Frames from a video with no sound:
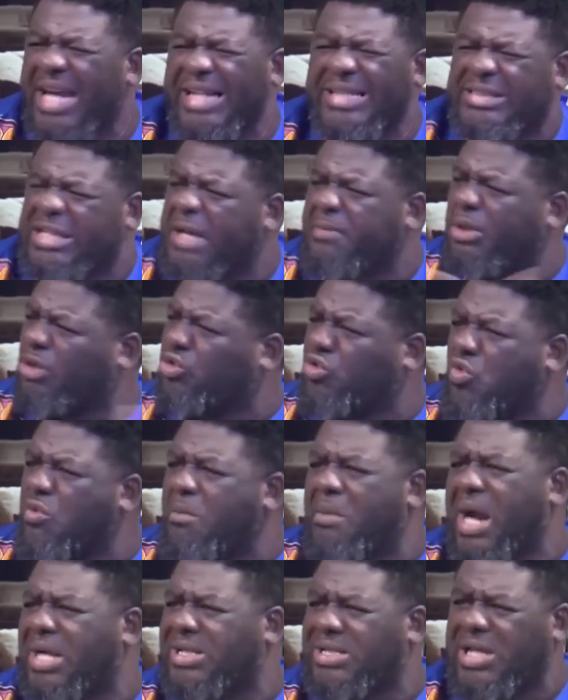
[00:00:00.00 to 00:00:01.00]
Yeah, Jimmy too
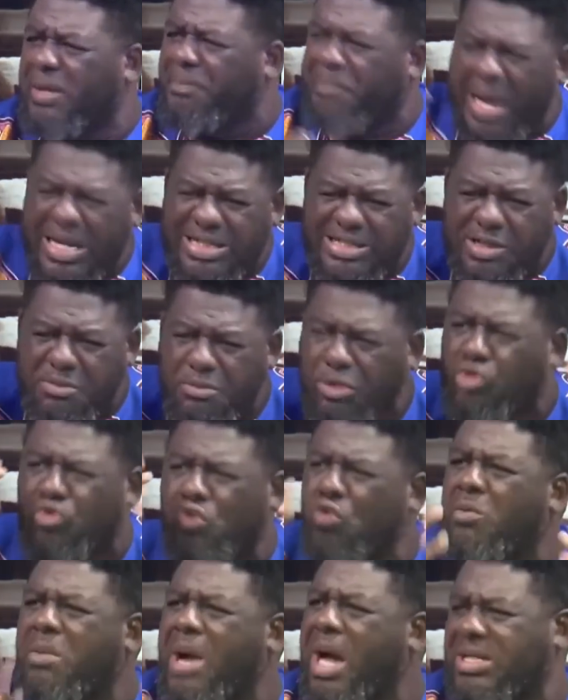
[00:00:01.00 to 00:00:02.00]
much. Nipa Jimmy
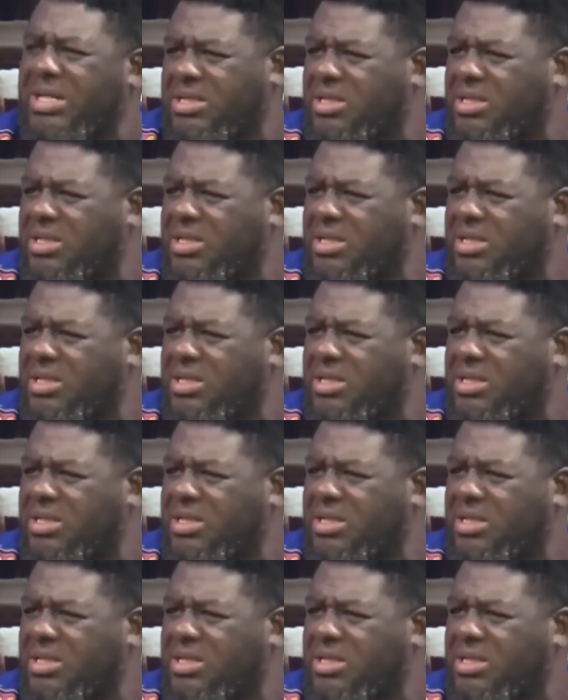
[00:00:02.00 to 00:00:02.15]
too much.